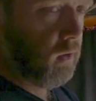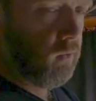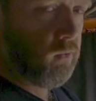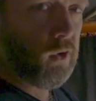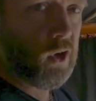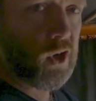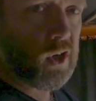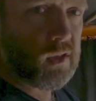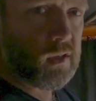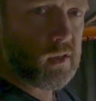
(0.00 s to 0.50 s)

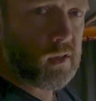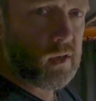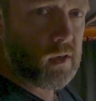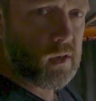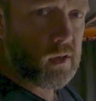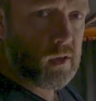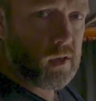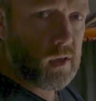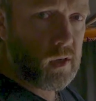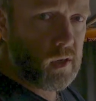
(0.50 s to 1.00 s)

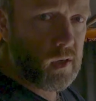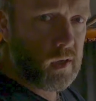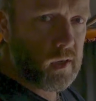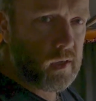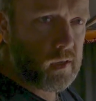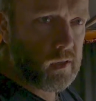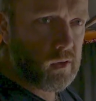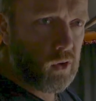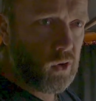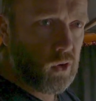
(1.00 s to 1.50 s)
inverter
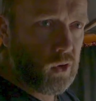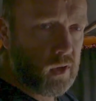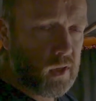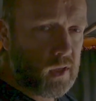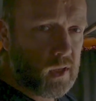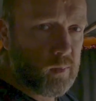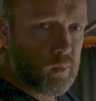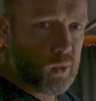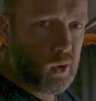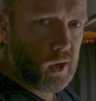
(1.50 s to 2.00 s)
and all
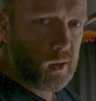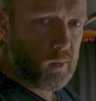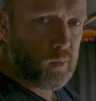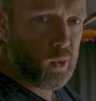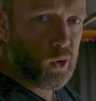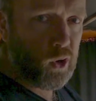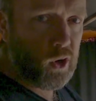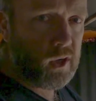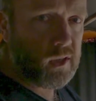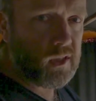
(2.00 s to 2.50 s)
the plug
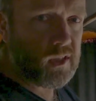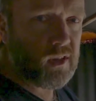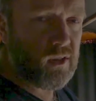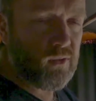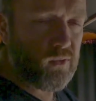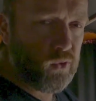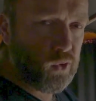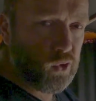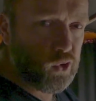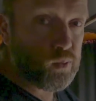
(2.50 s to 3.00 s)
points, the
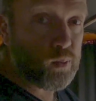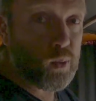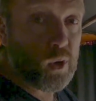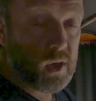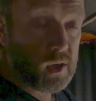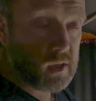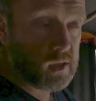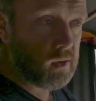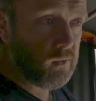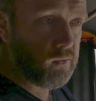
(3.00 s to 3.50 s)
fuse
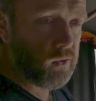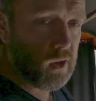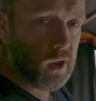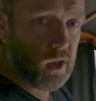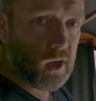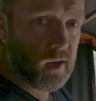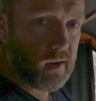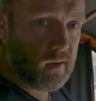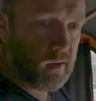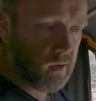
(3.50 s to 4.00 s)
box if you
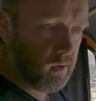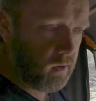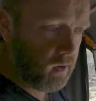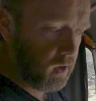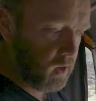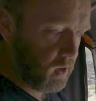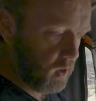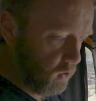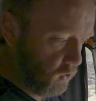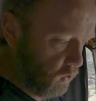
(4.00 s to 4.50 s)
like,
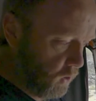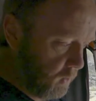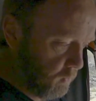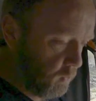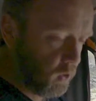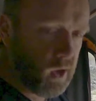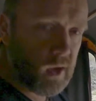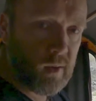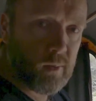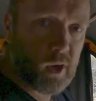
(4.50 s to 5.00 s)
right
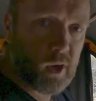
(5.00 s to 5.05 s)
here